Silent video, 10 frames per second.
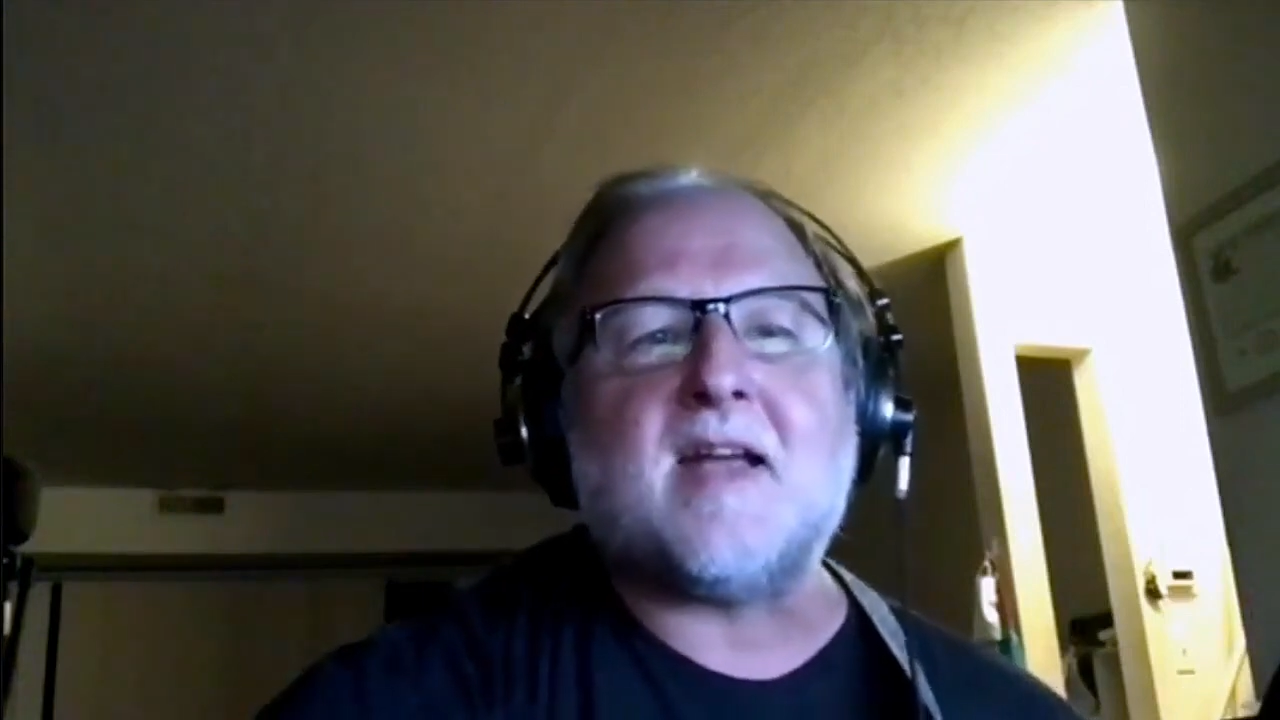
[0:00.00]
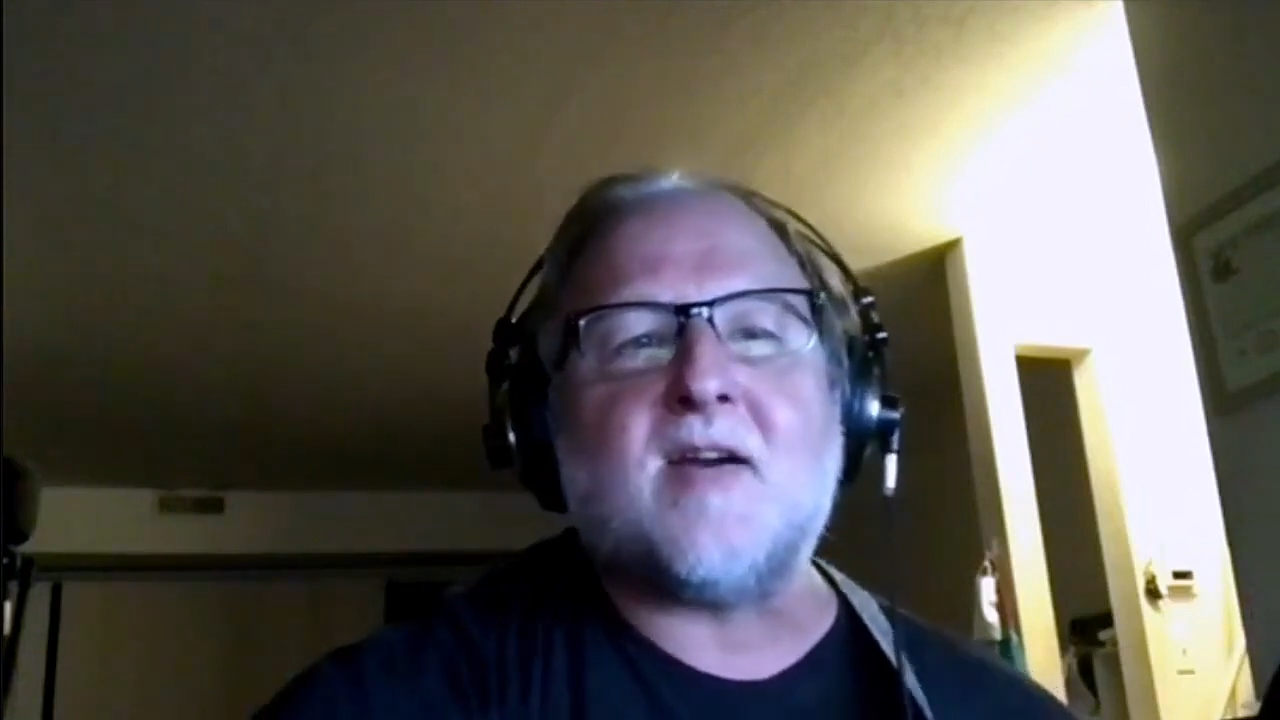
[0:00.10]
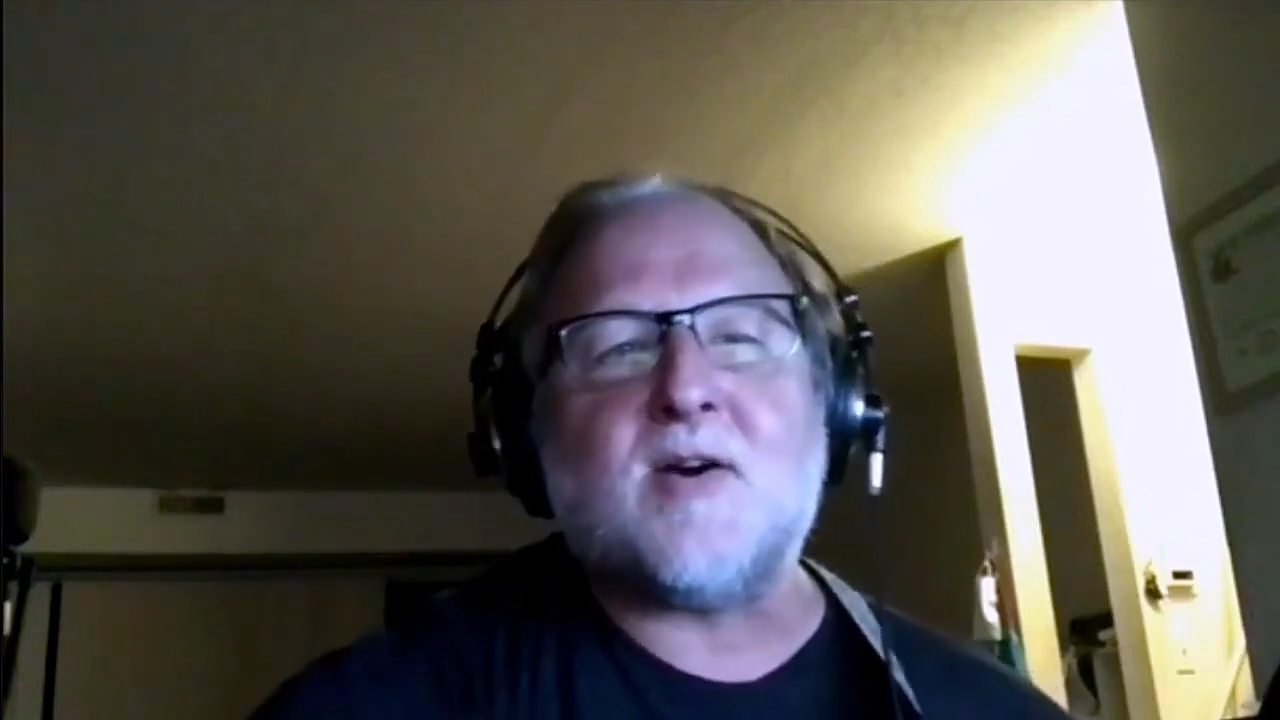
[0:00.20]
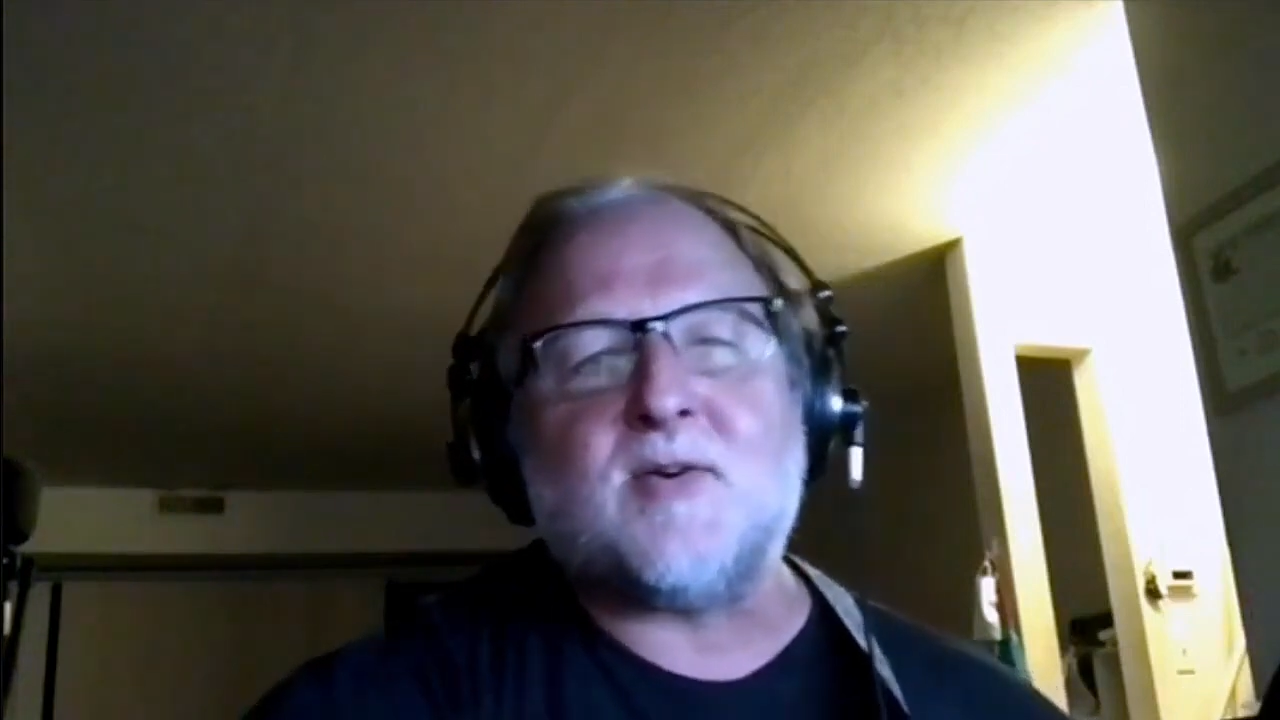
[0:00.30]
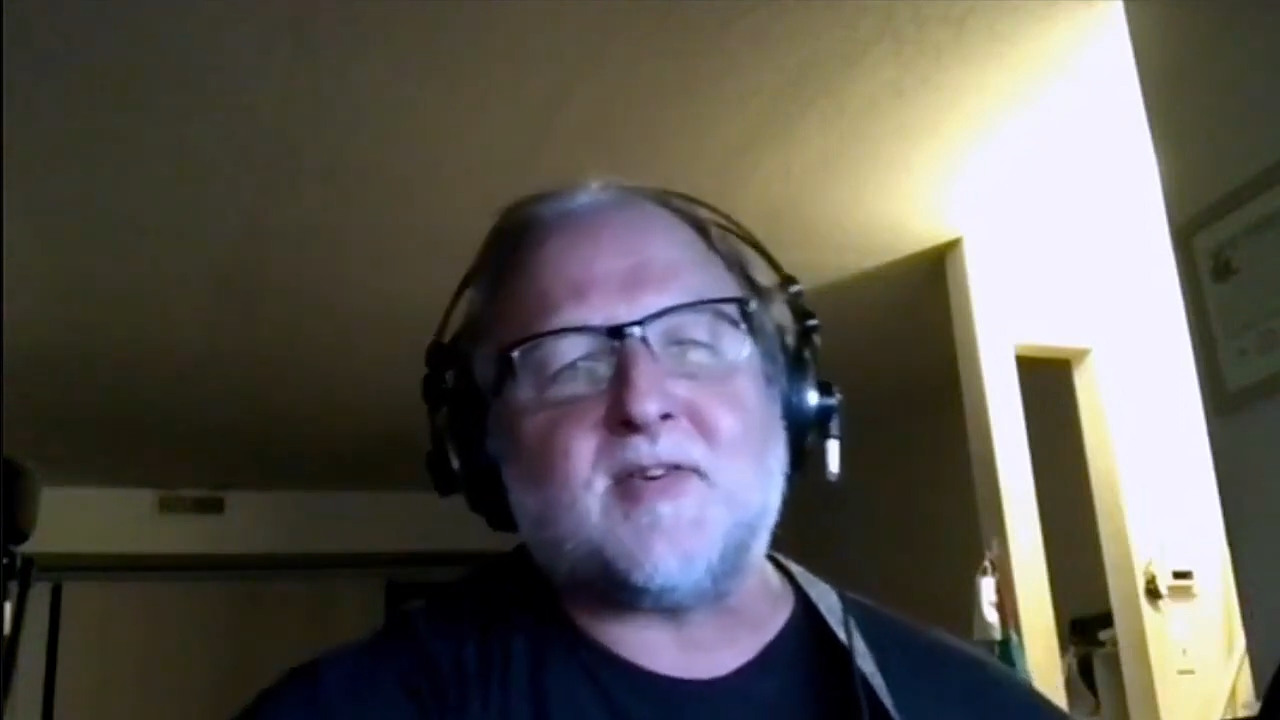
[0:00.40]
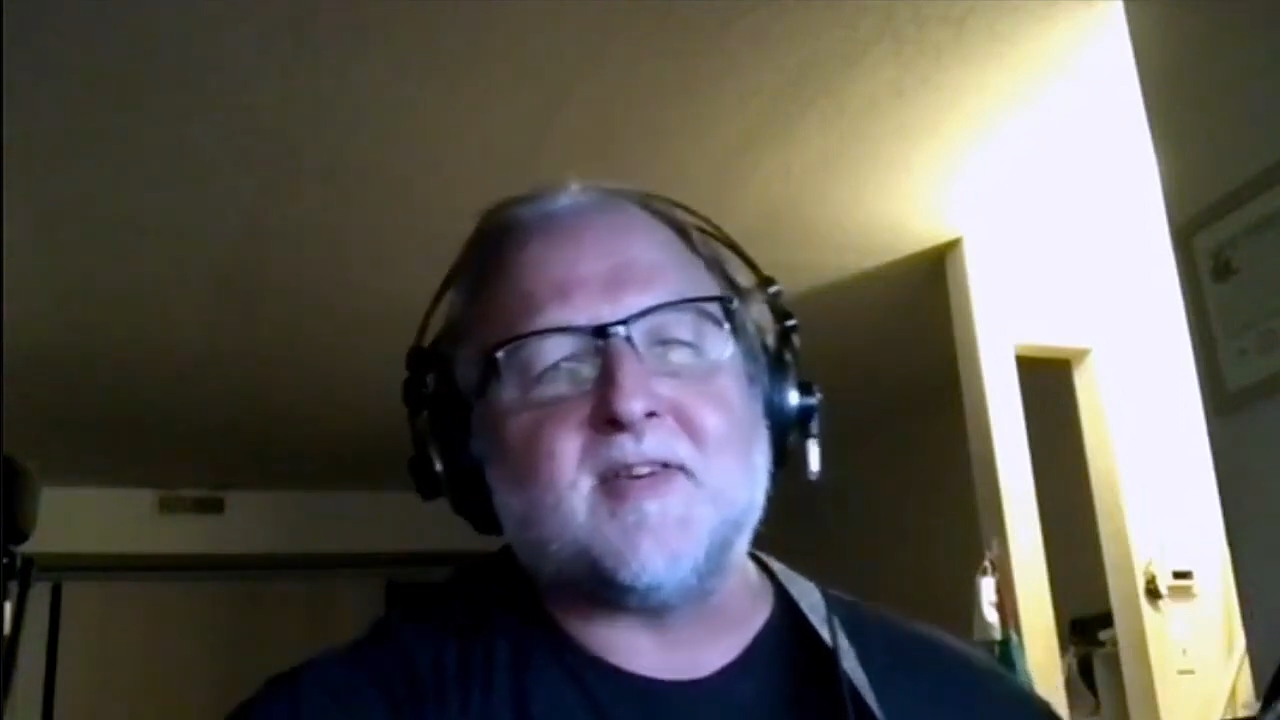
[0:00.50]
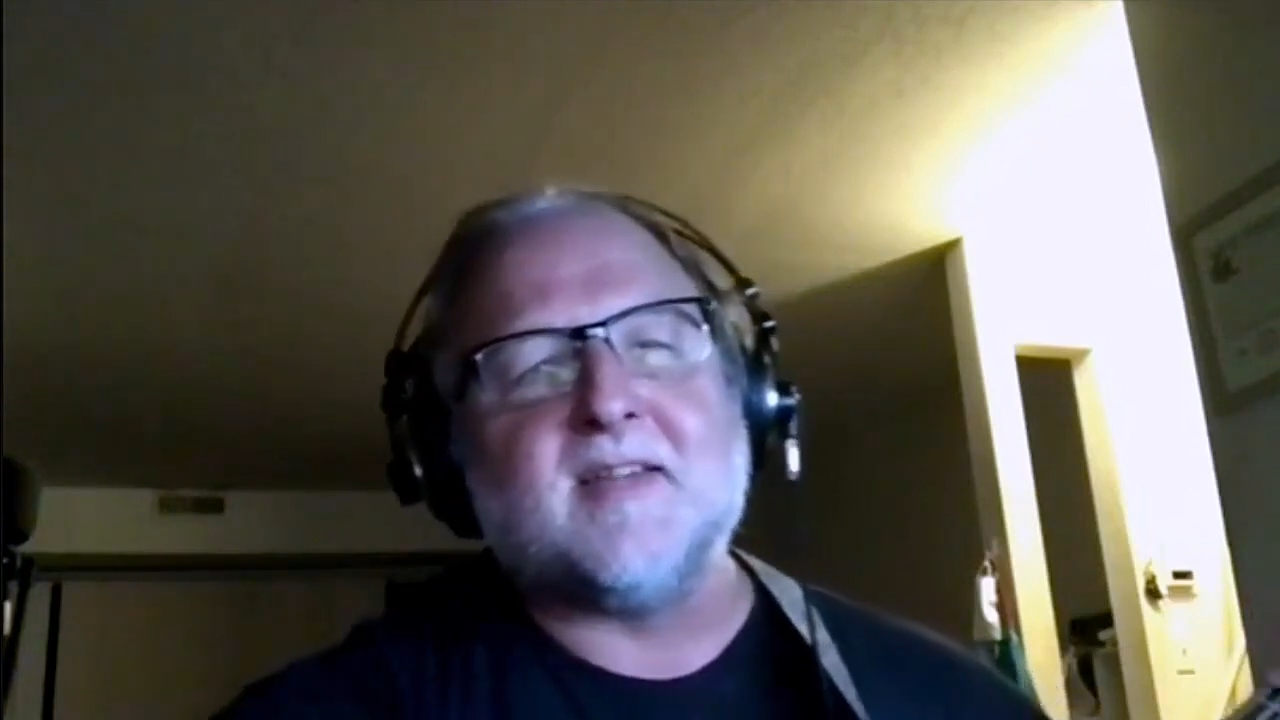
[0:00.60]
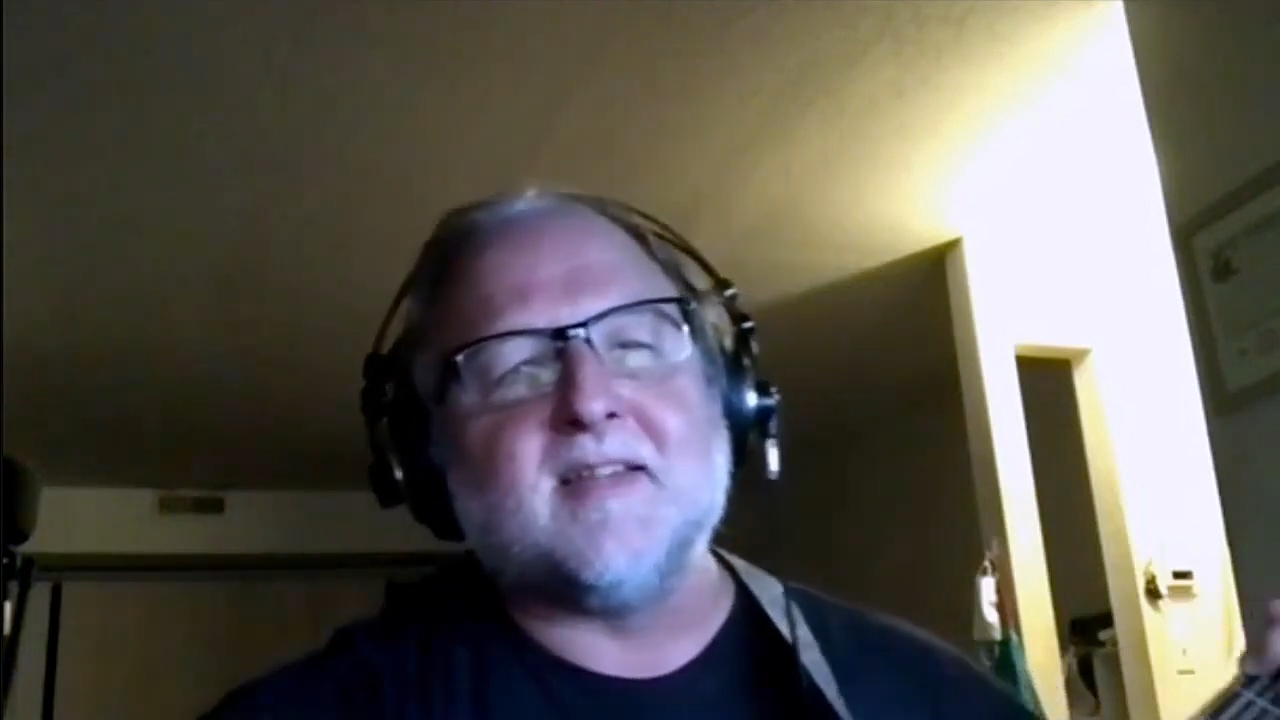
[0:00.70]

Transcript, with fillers: a coat